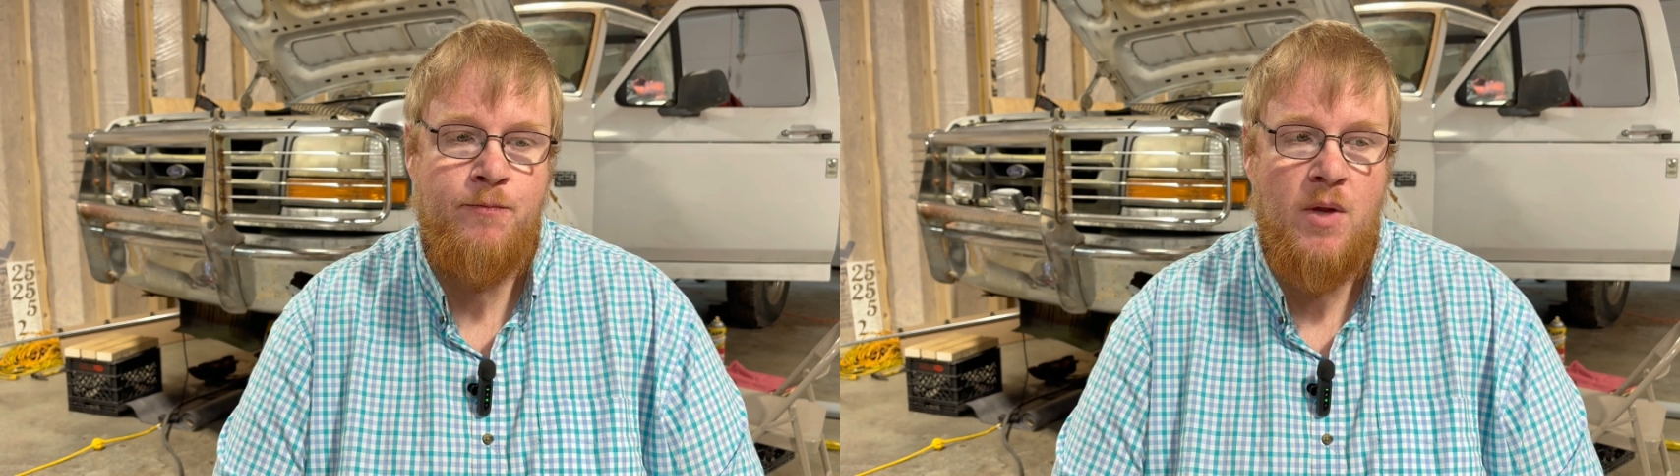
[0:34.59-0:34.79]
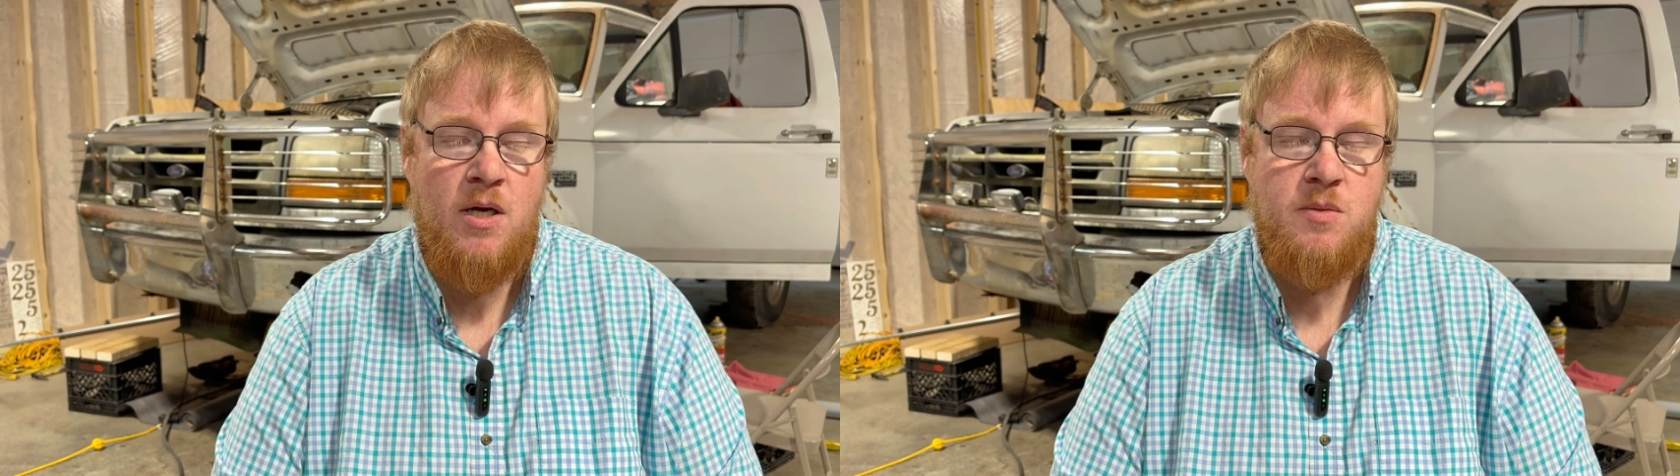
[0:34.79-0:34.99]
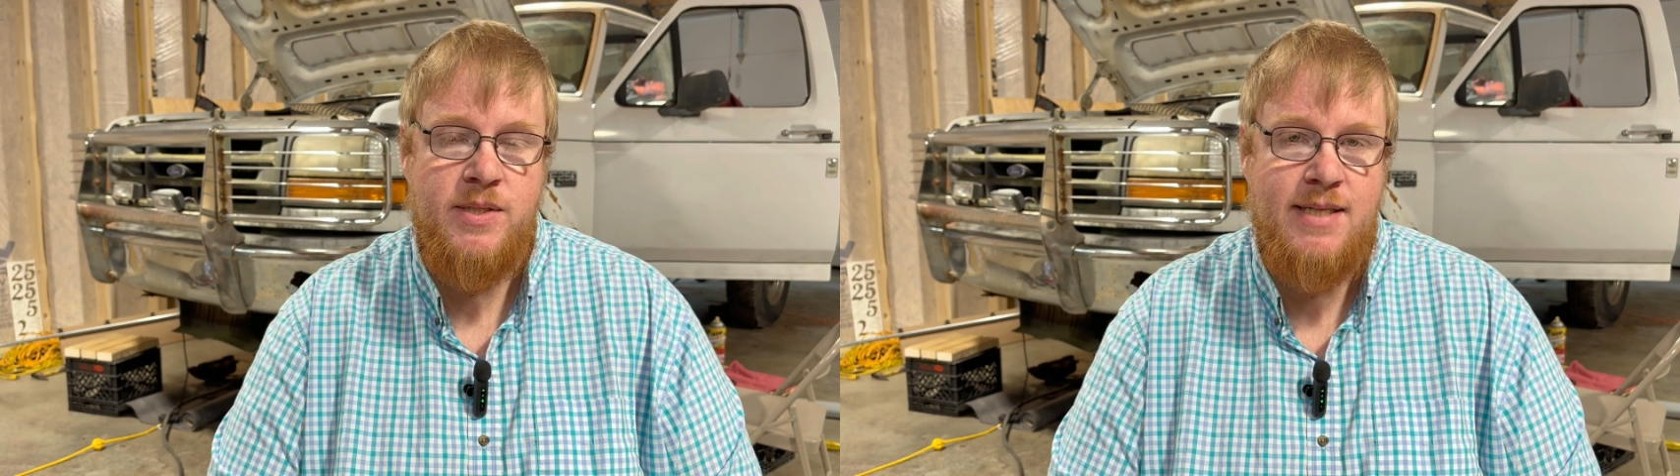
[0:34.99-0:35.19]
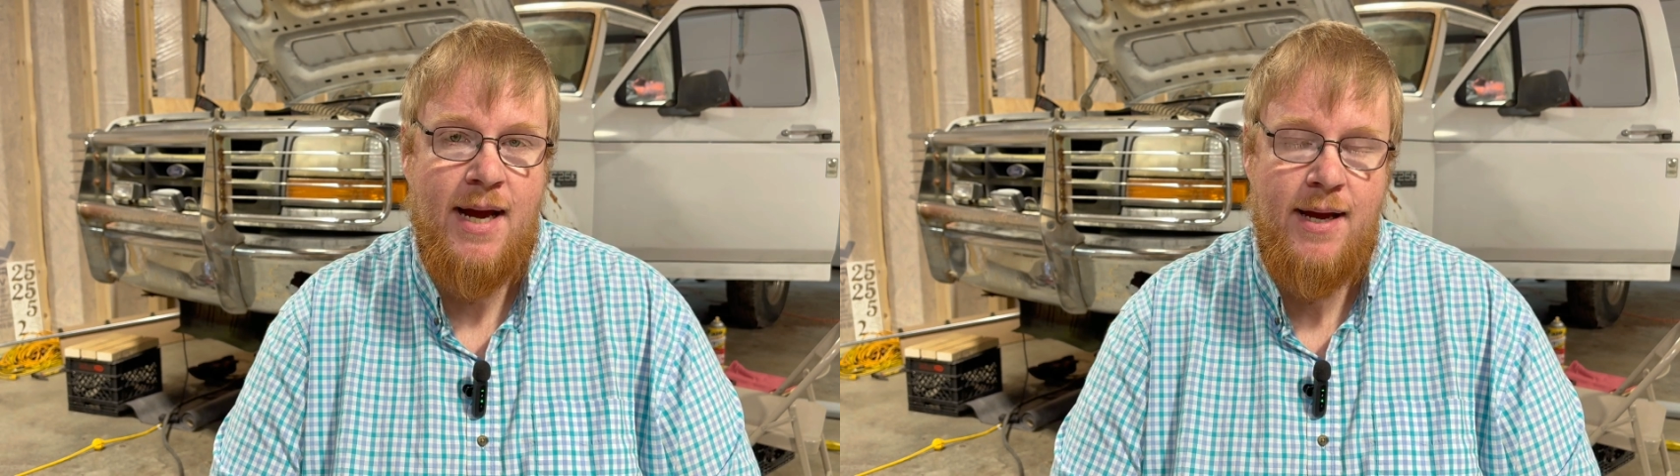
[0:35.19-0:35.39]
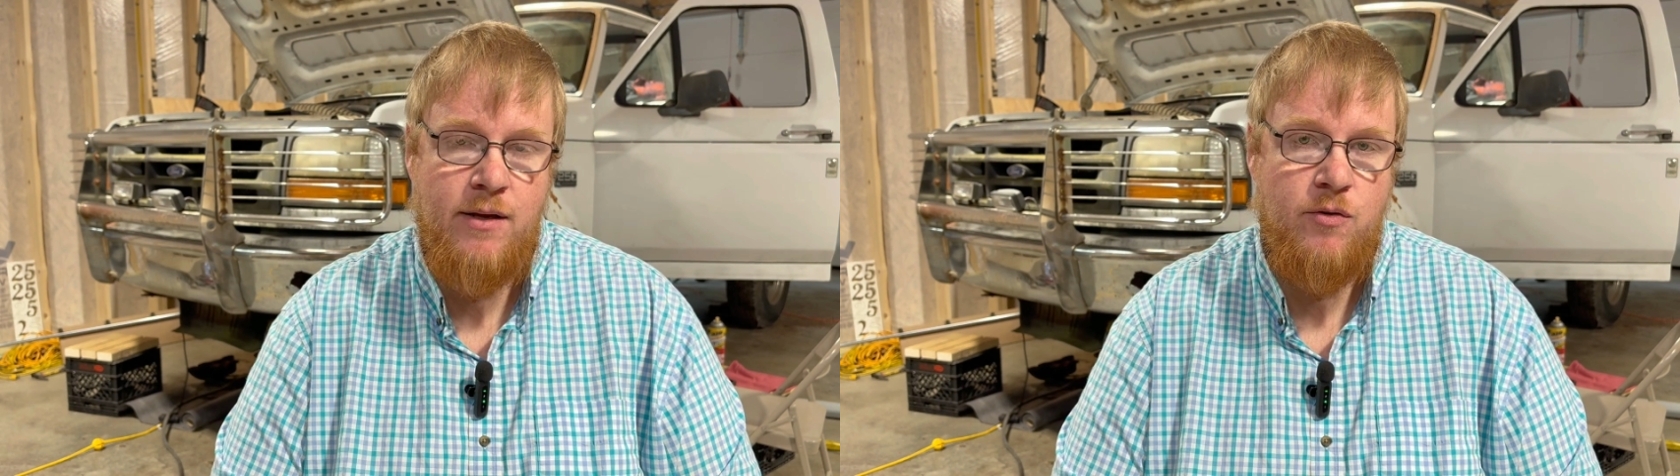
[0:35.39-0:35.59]
The husband
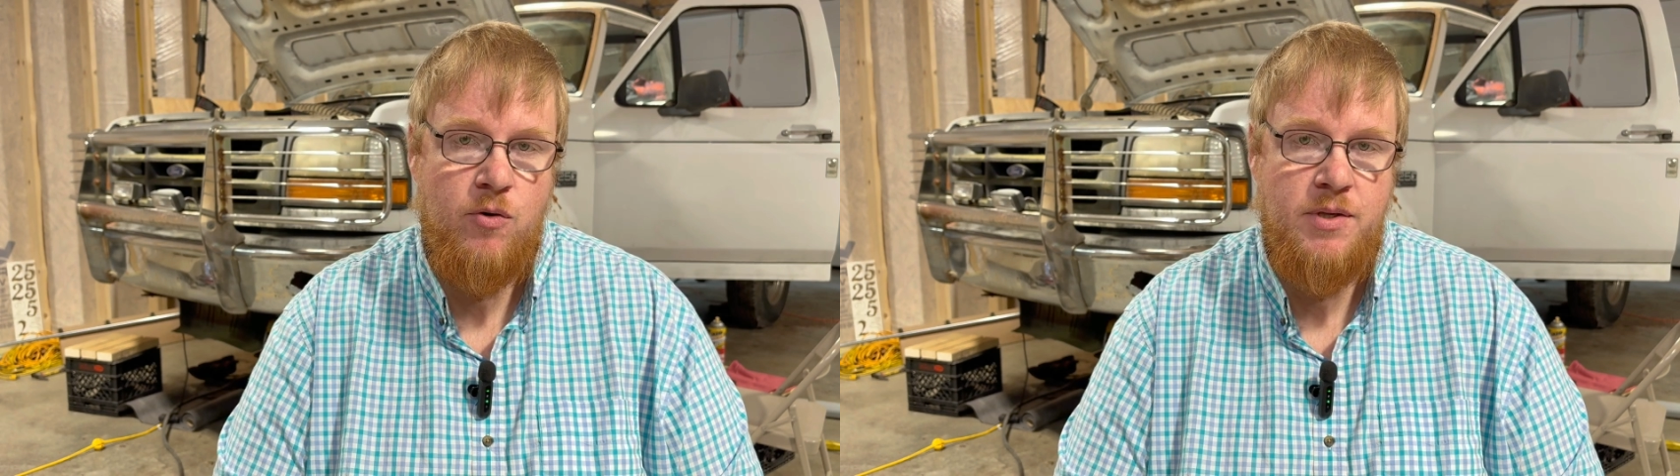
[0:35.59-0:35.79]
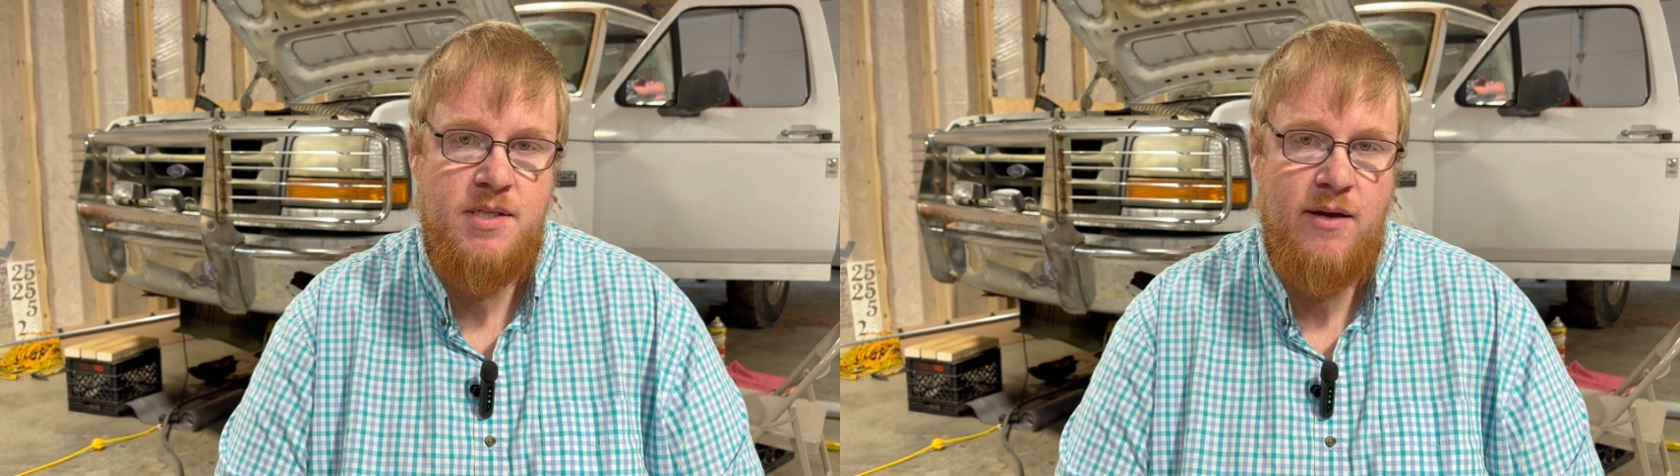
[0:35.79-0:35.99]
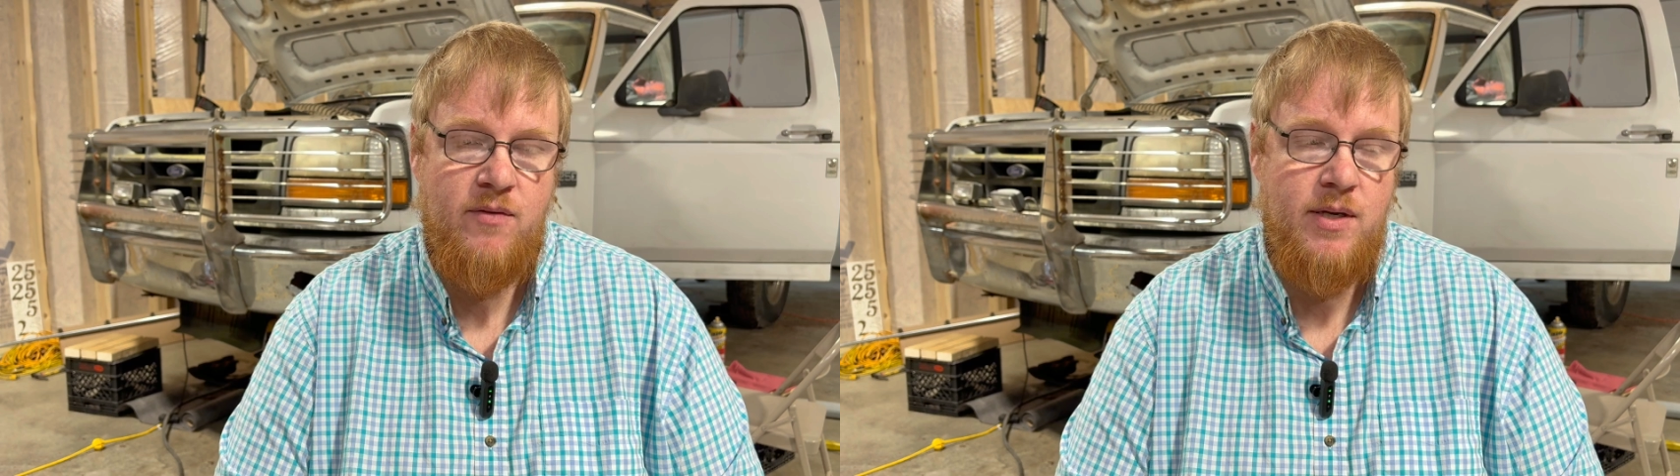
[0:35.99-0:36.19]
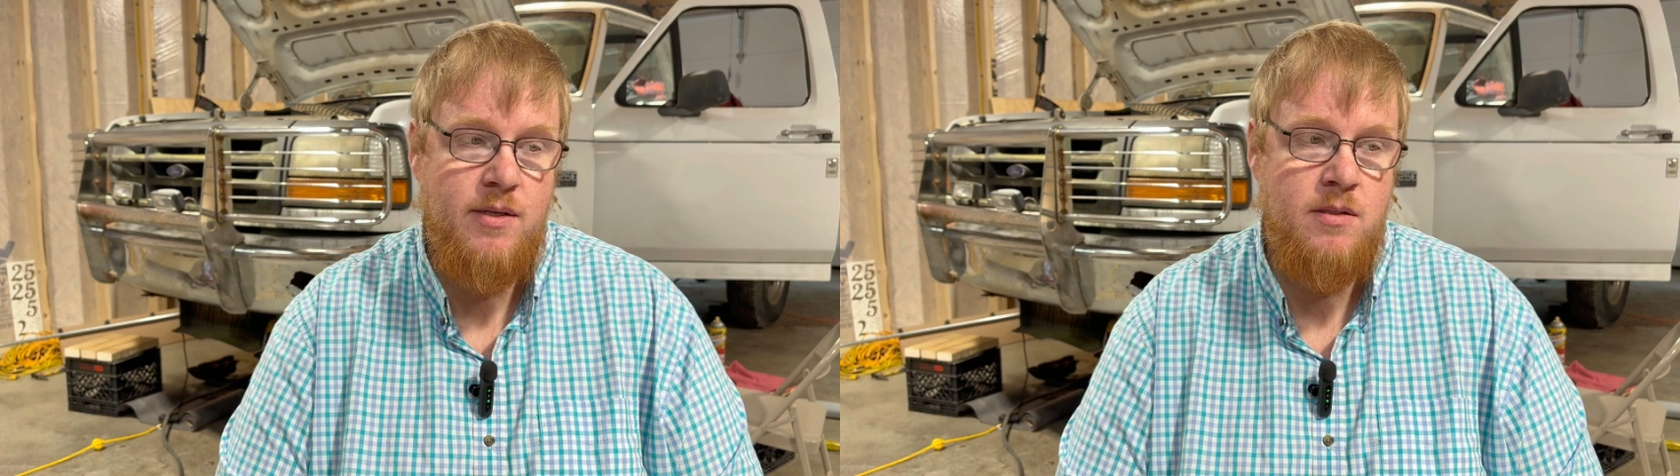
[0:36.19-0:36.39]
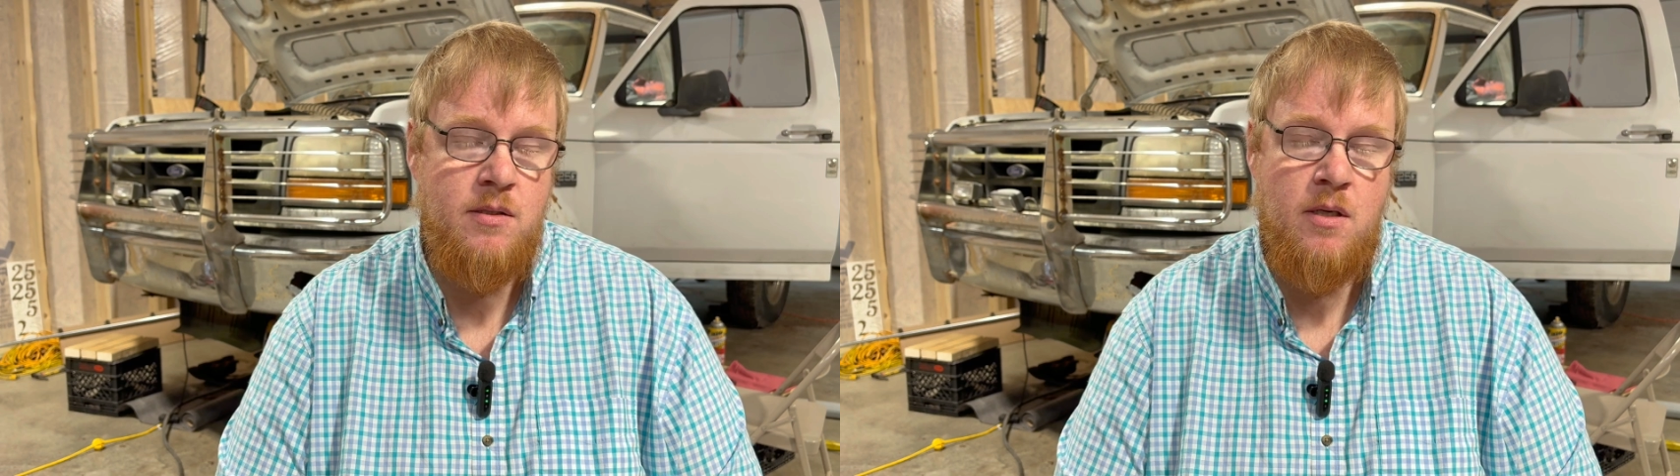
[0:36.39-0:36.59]
died in the early
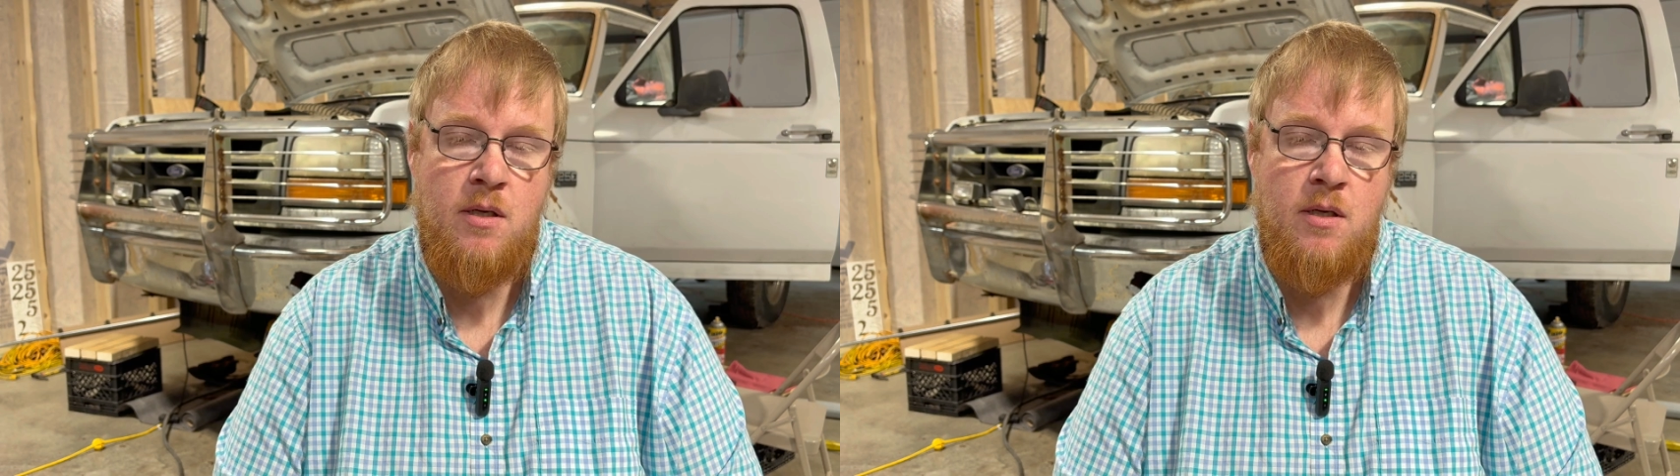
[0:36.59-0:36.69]
70s.